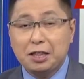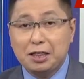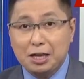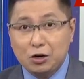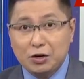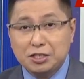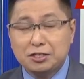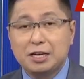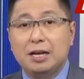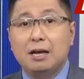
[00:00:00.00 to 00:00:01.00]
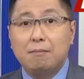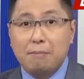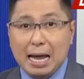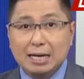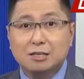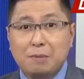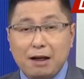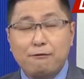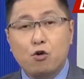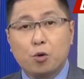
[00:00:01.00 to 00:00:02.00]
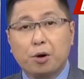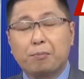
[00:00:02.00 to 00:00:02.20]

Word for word: theorist backed by former